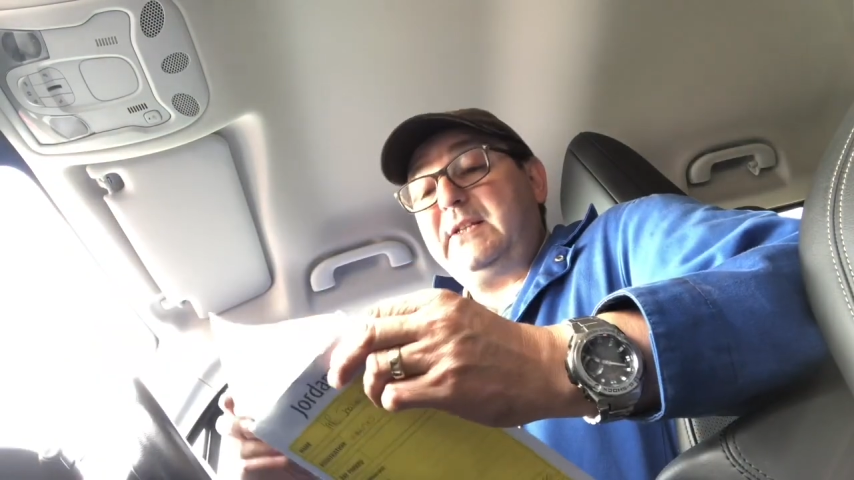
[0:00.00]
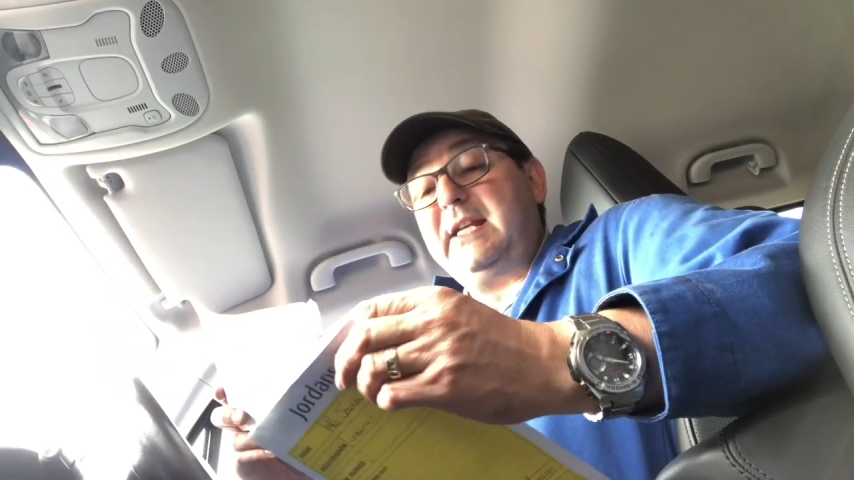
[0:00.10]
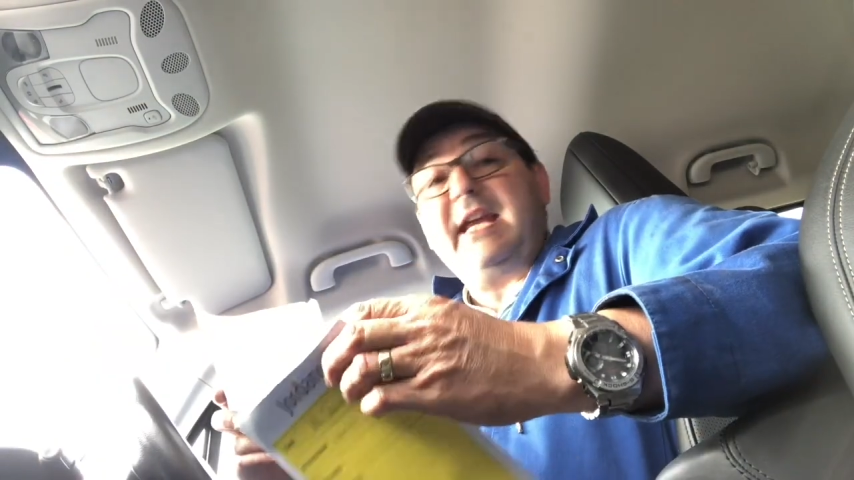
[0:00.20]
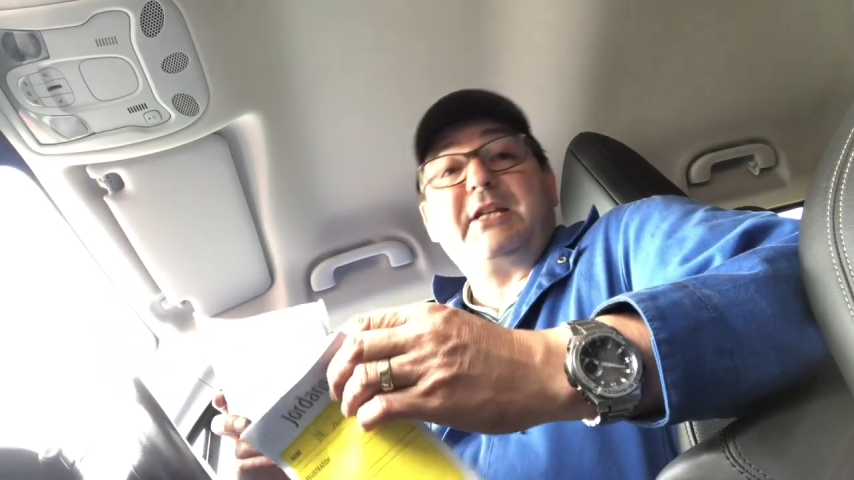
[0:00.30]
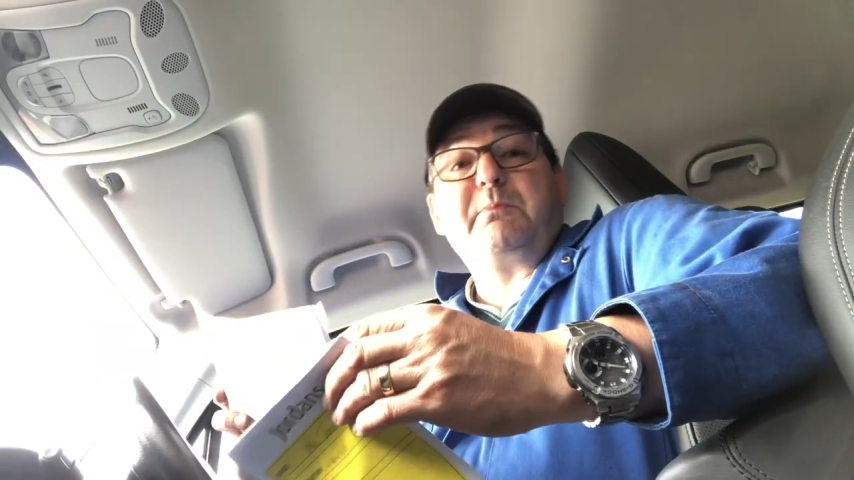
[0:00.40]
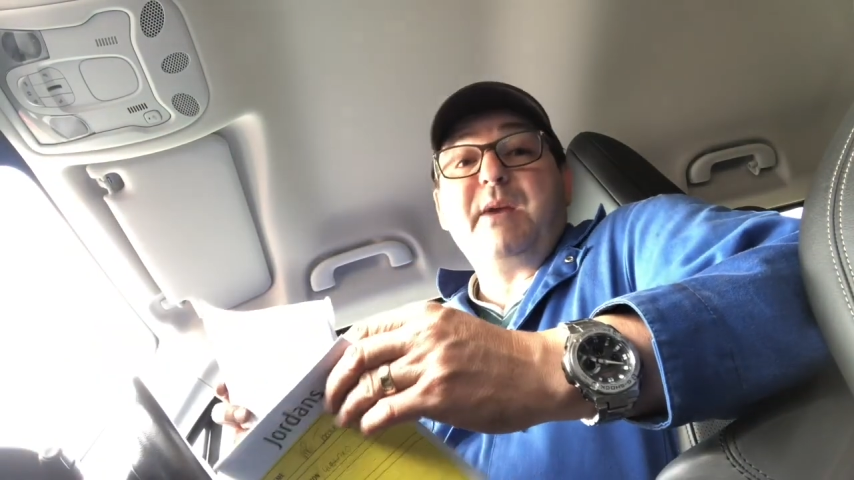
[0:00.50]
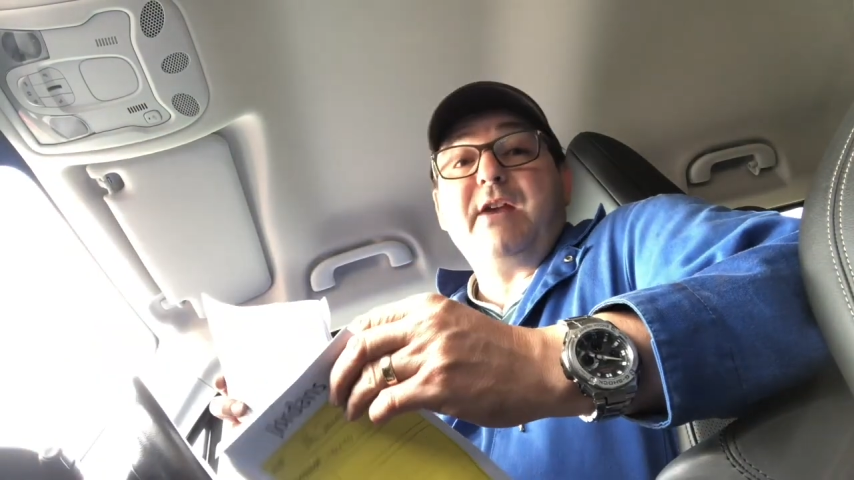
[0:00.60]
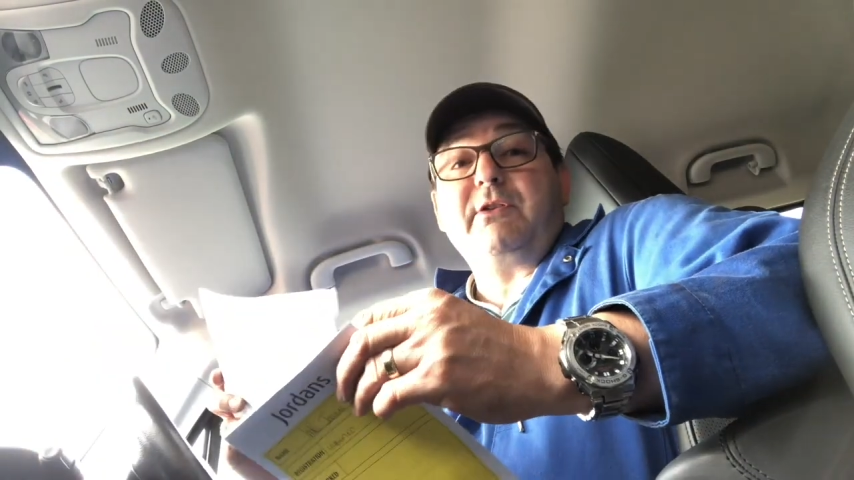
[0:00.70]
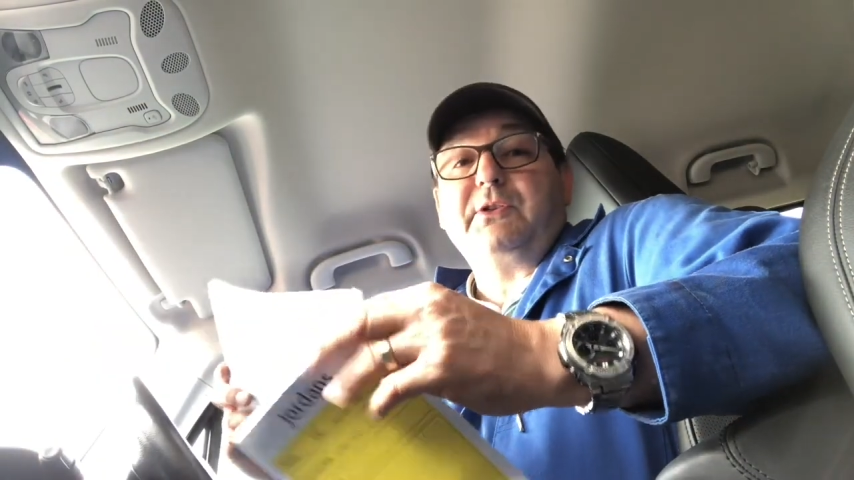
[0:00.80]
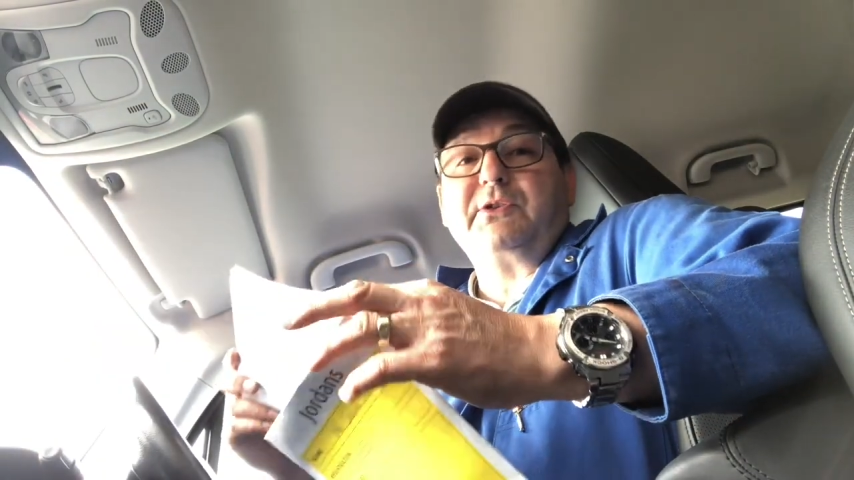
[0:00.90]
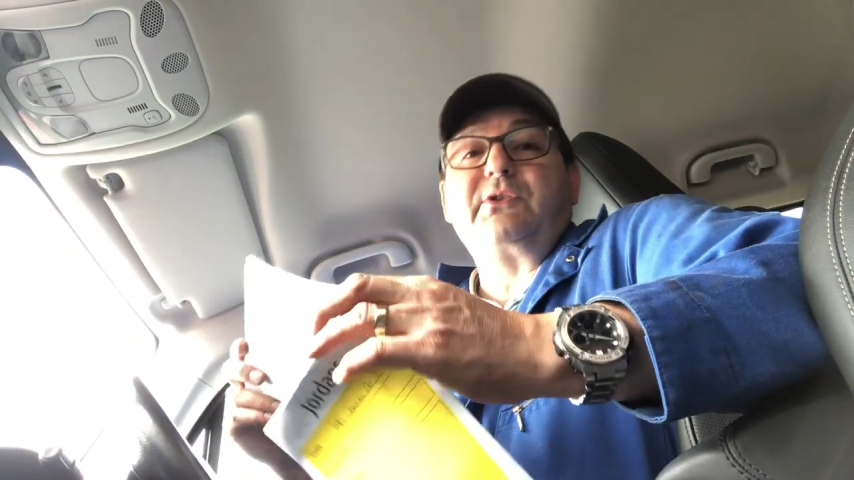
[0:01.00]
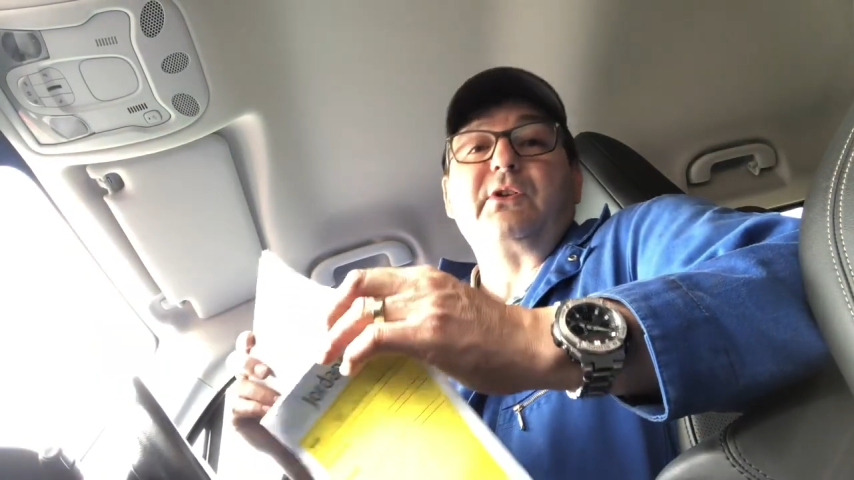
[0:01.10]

the experience